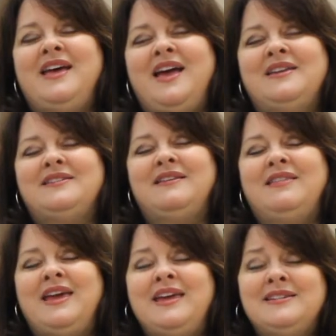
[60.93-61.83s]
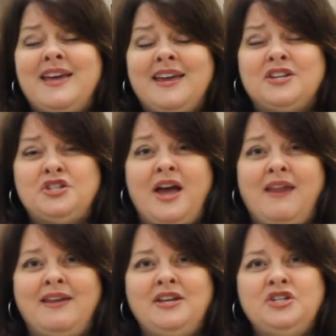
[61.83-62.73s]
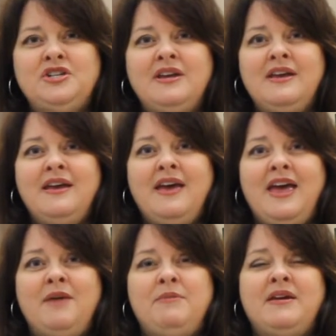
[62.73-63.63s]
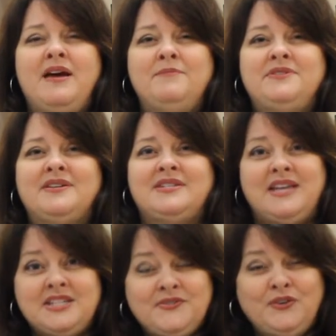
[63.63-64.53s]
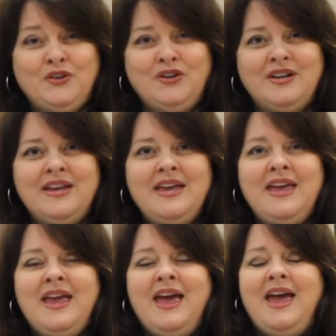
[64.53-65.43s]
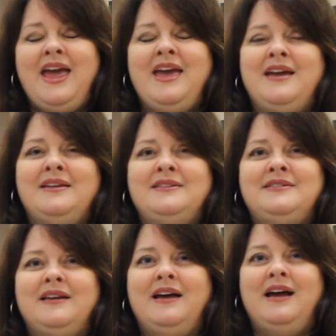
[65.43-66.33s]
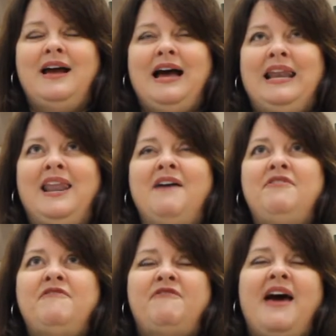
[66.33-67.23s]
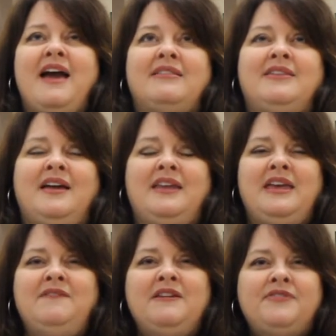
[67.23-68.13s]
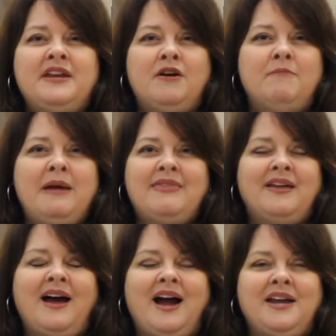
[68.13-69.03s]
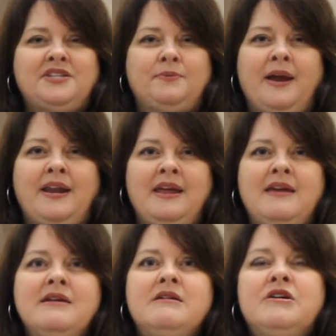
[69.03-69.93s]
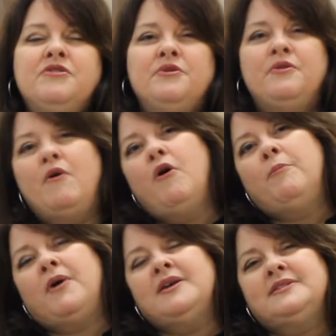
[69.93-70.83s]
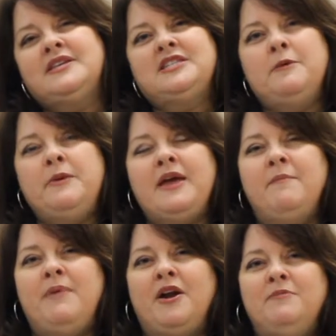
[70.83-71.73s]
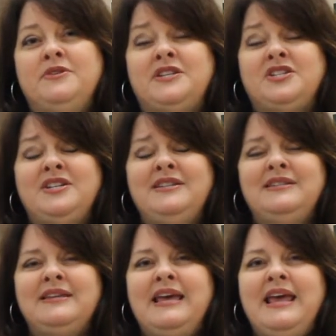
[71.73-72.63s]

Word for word: that they can take a challenge and become successful. And I love the fact that even if they don't make the highest rating, through the whole process, they become better musicians.